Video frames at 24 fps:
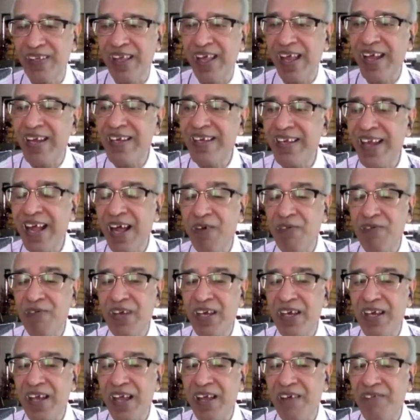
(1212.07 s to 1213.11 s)
And now
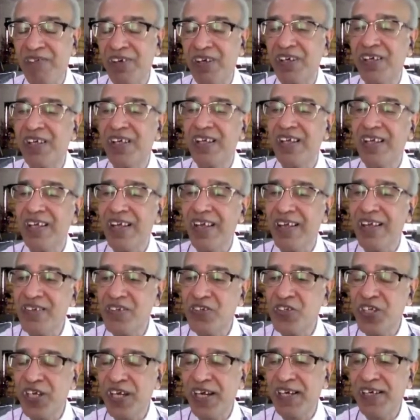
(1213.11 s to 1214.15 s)
we have a
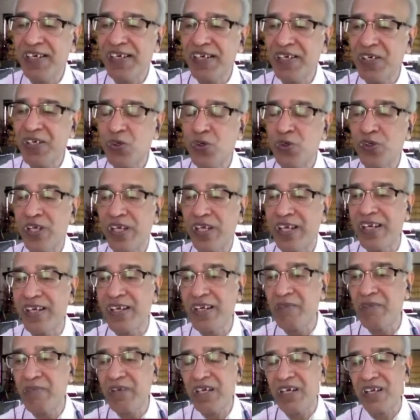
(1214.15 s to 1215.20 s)
SGLT2
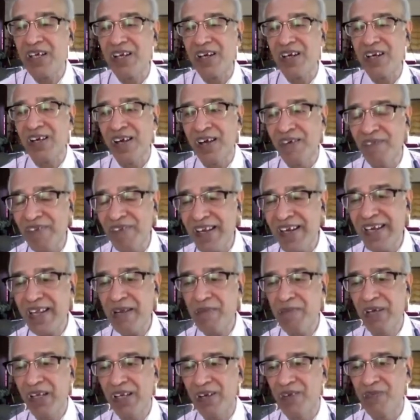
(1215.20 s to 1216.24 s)
inhibitor
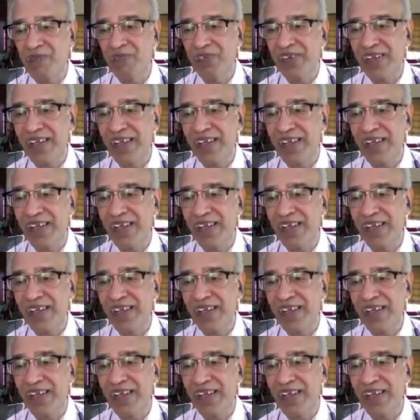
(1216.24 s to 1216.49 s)
available